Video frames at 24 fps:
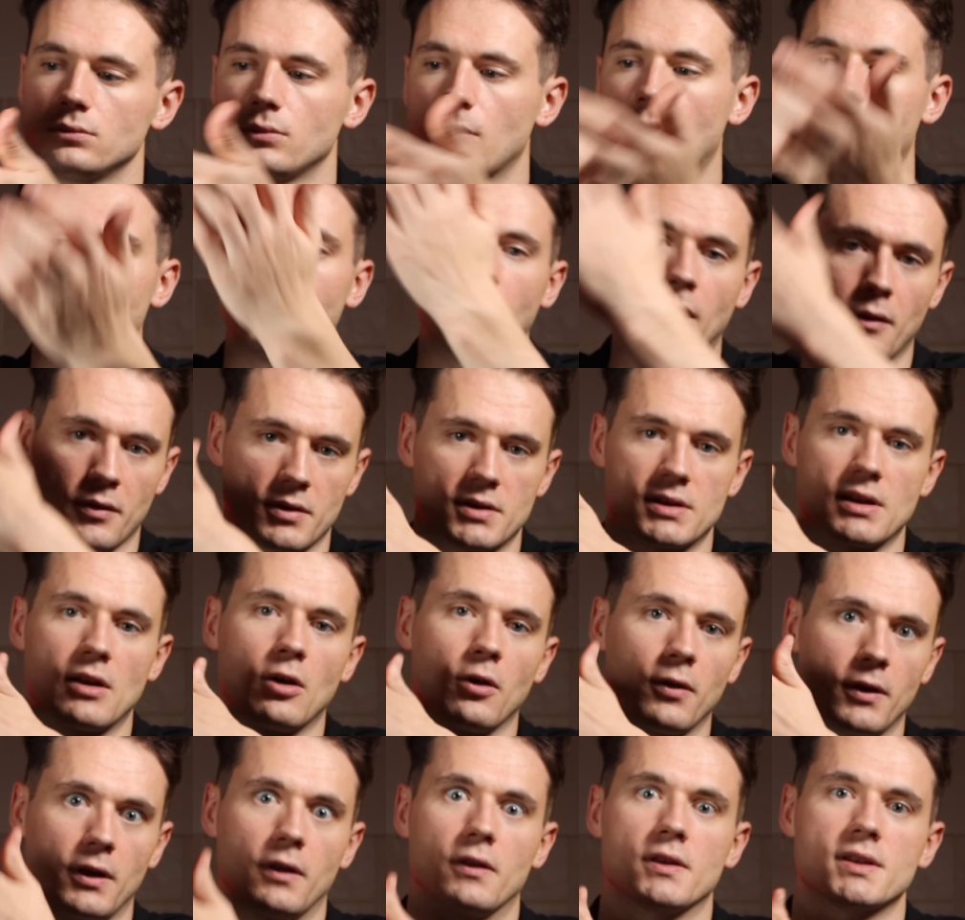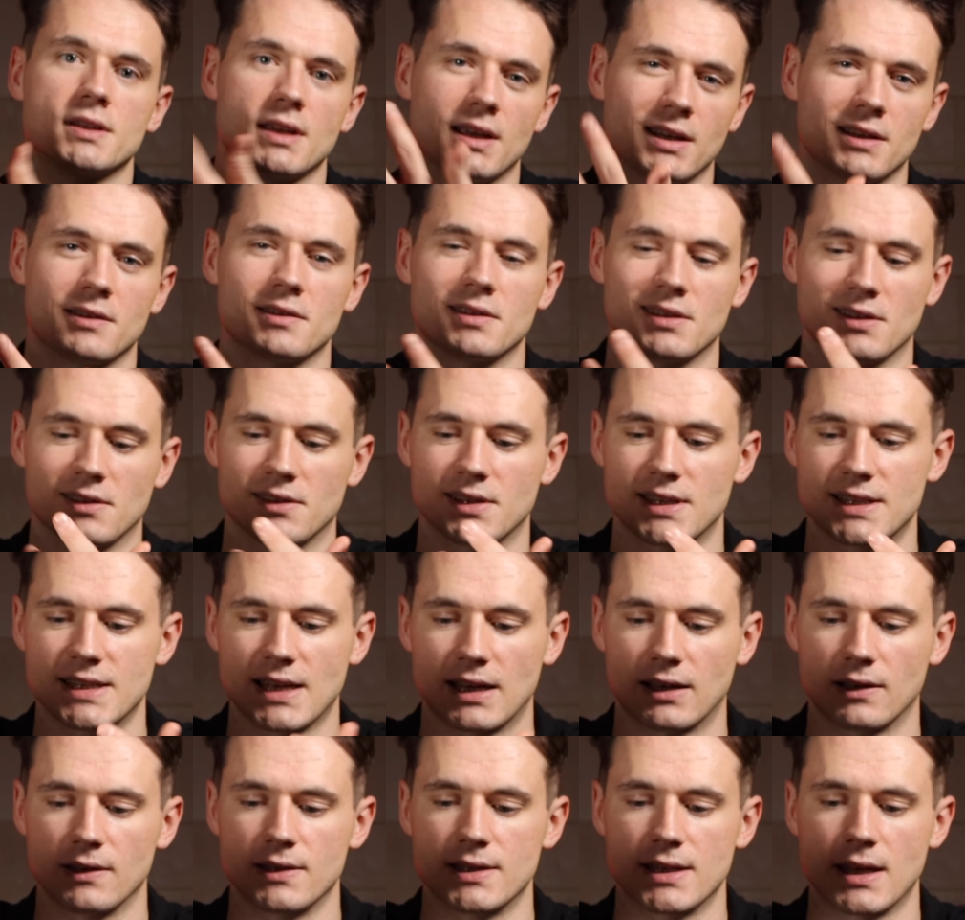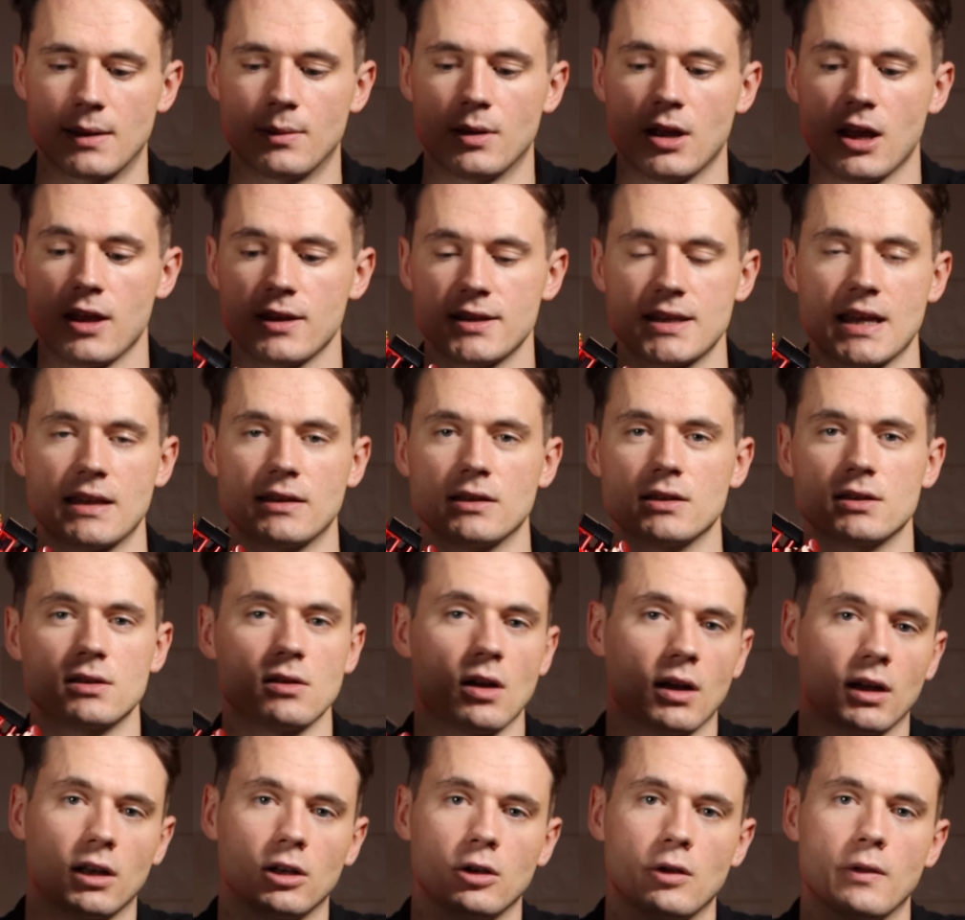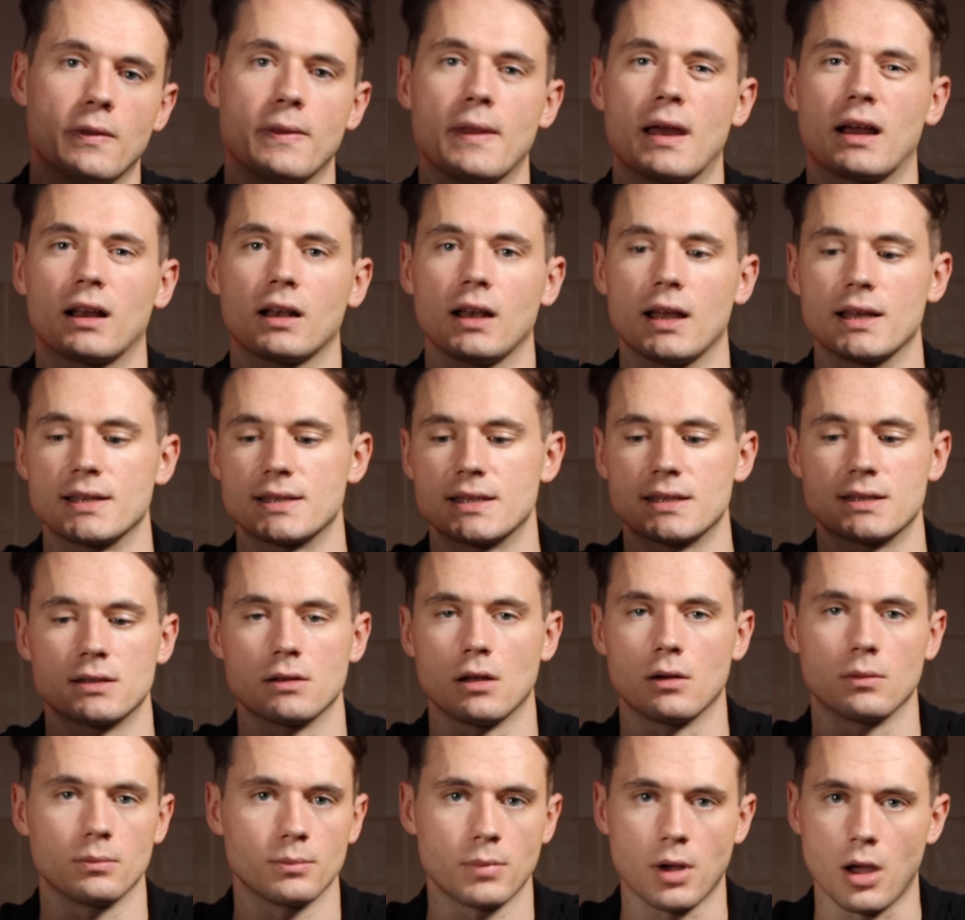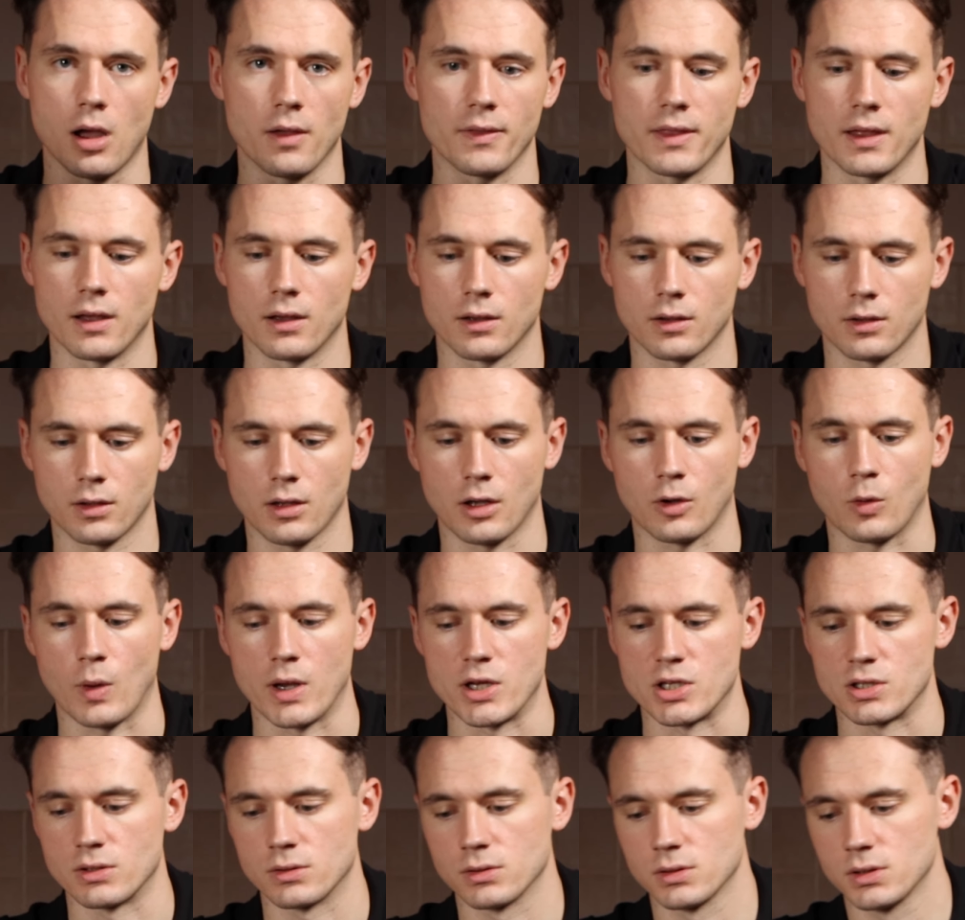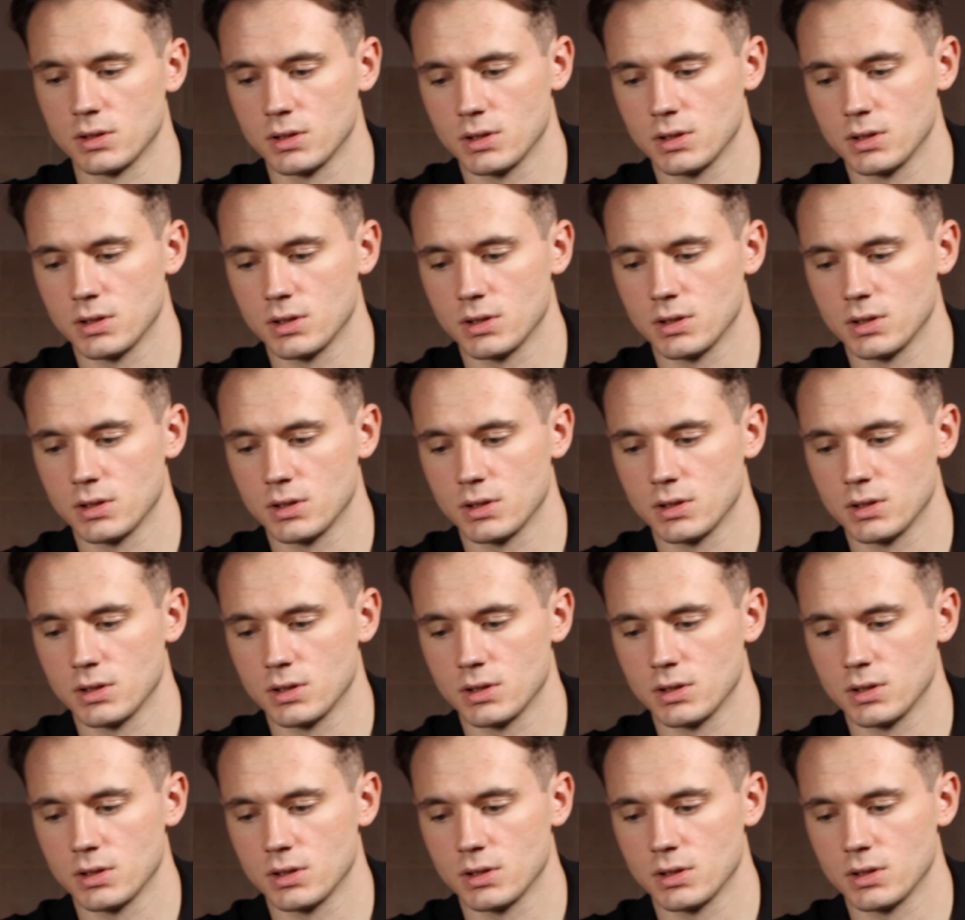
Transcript: I know all the other side is exactly the same. Tender's not included in that class, it's not part of the equation.